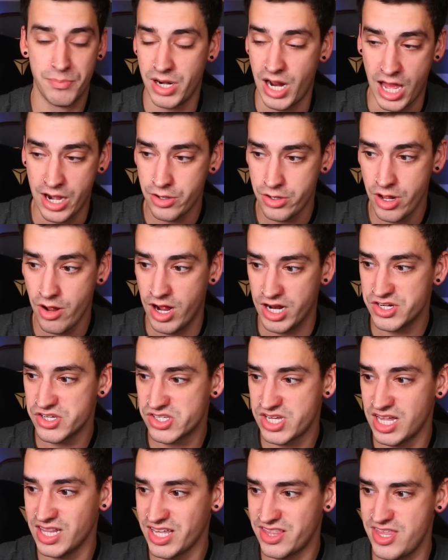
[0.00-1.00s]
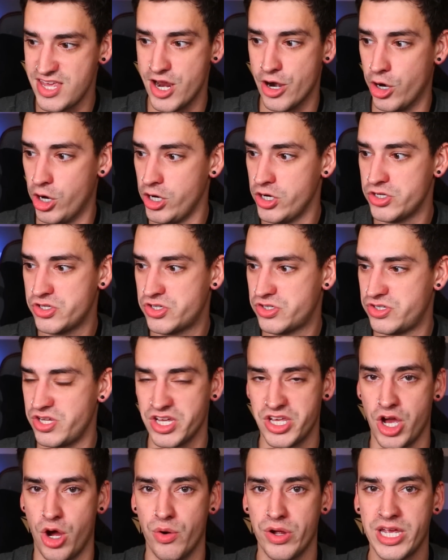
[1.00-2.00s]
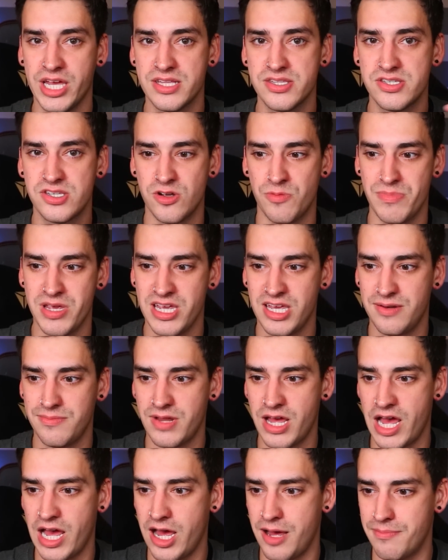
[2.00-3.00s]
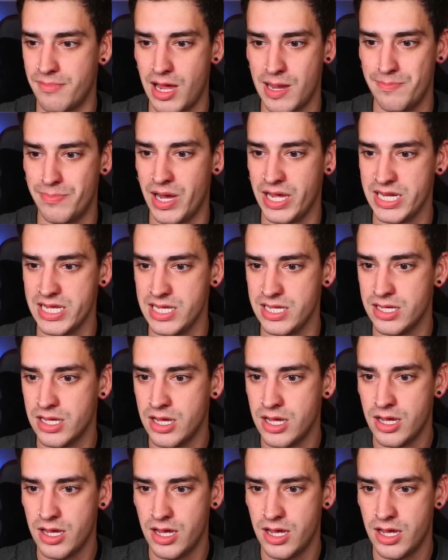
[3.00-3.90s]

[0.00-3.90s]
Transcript: But I don't know, I just got like the urge to go again. So me and my buddy